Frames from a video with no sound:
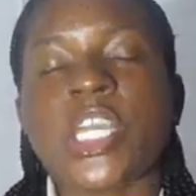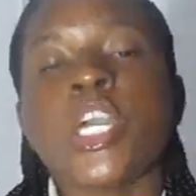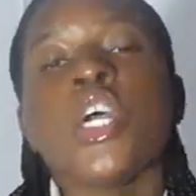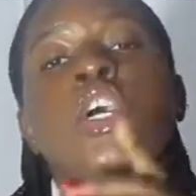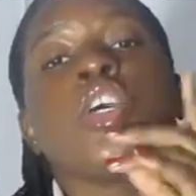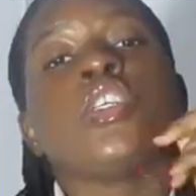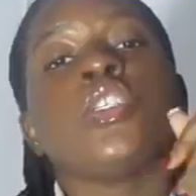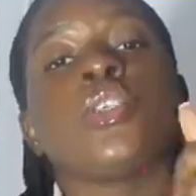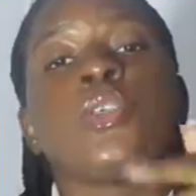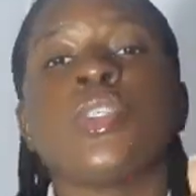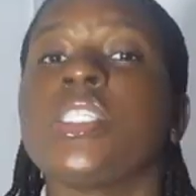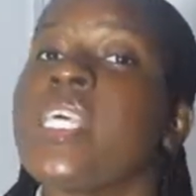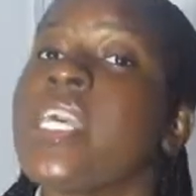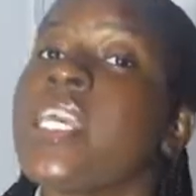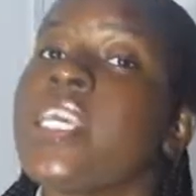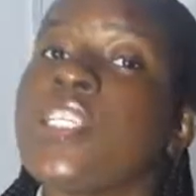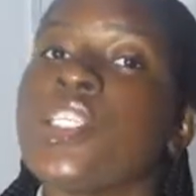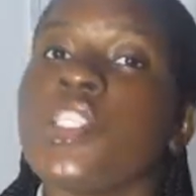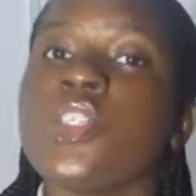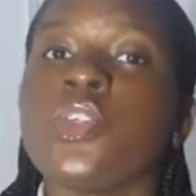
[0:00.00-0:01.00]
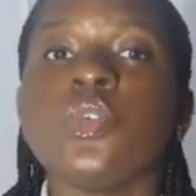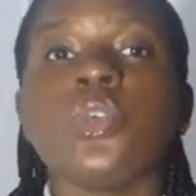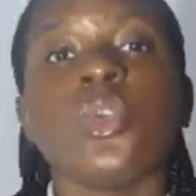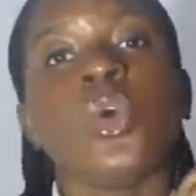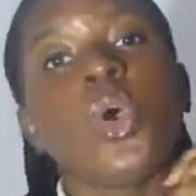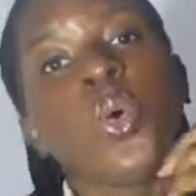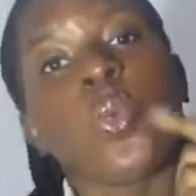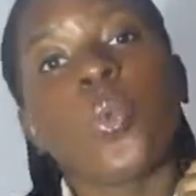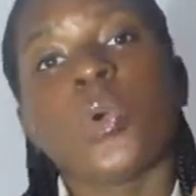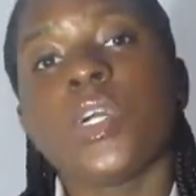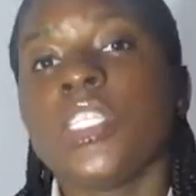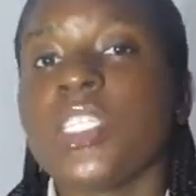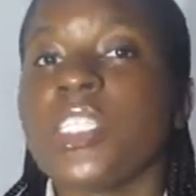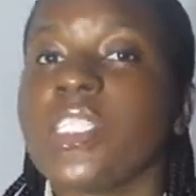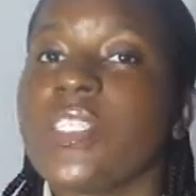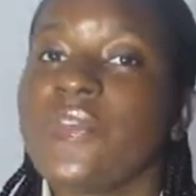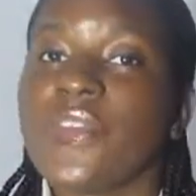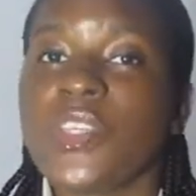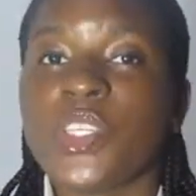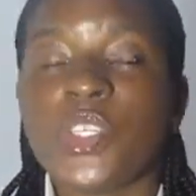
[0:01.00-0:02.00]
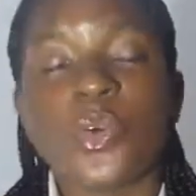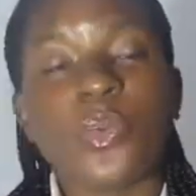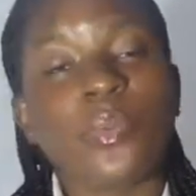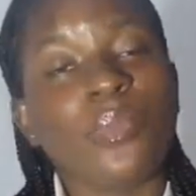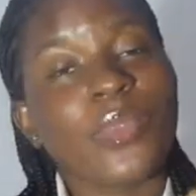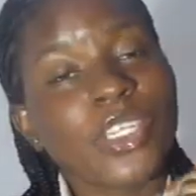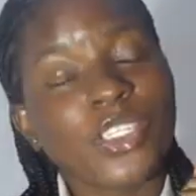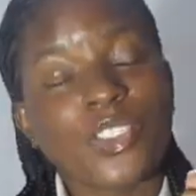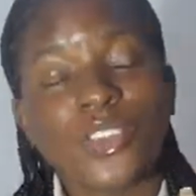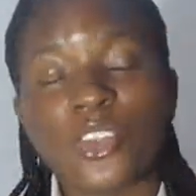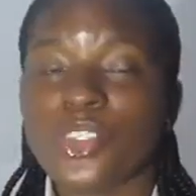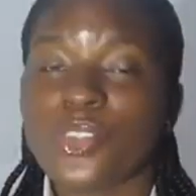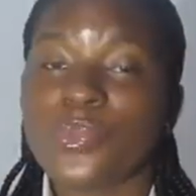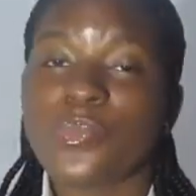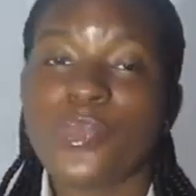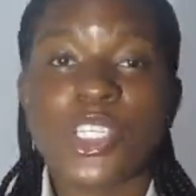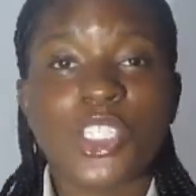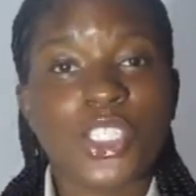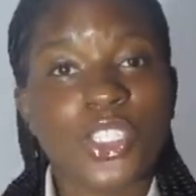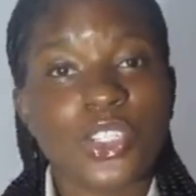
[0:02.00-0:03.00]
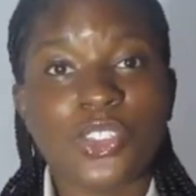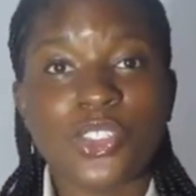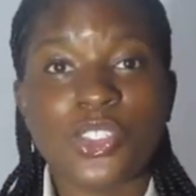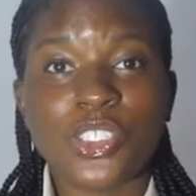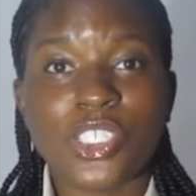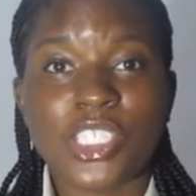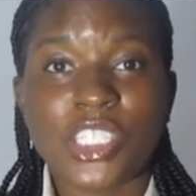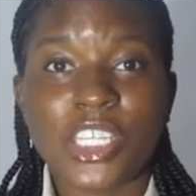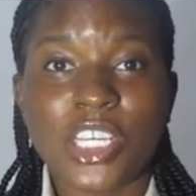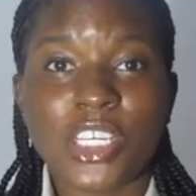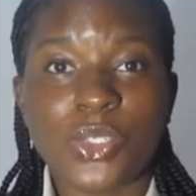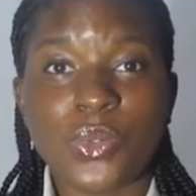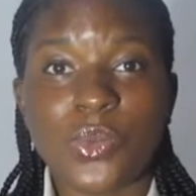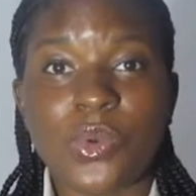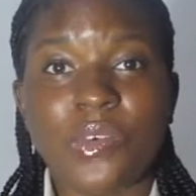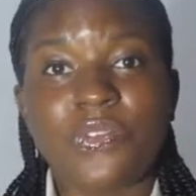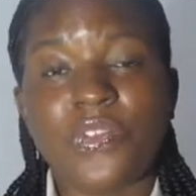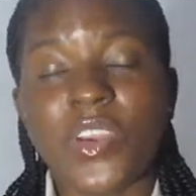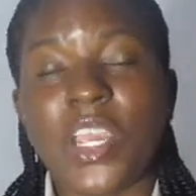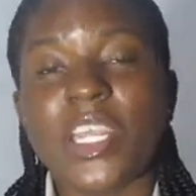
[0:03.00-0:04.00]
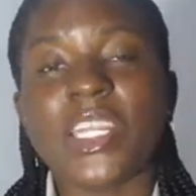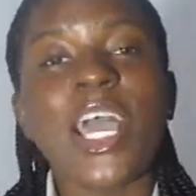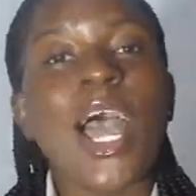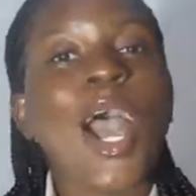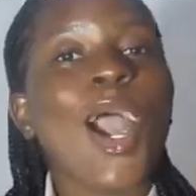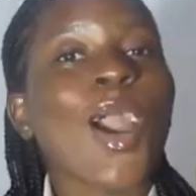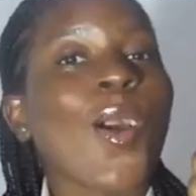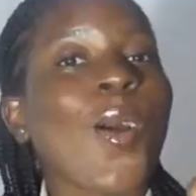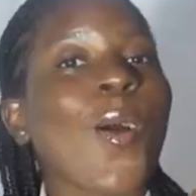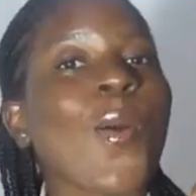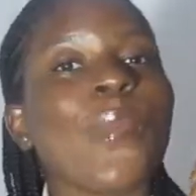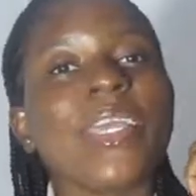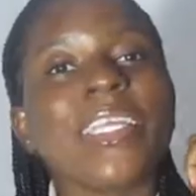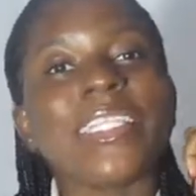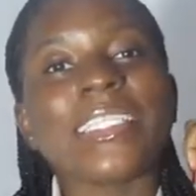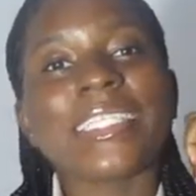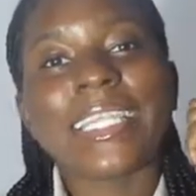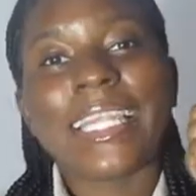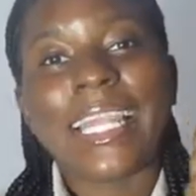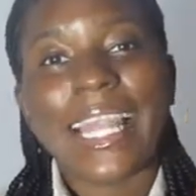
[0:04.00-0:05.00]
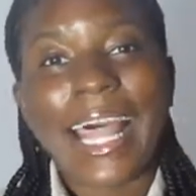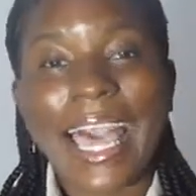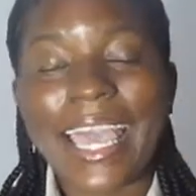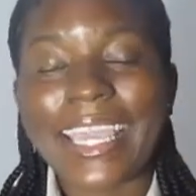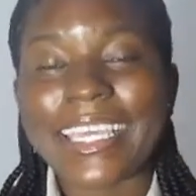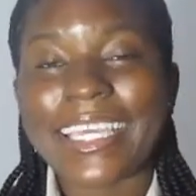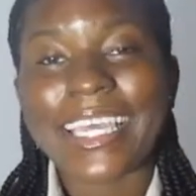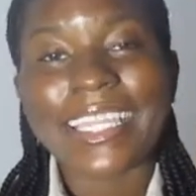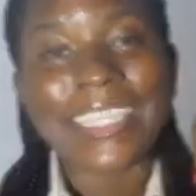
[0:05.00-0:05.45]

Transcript: So stay tuned, watch this video, make sure to share to a friend, comment, like and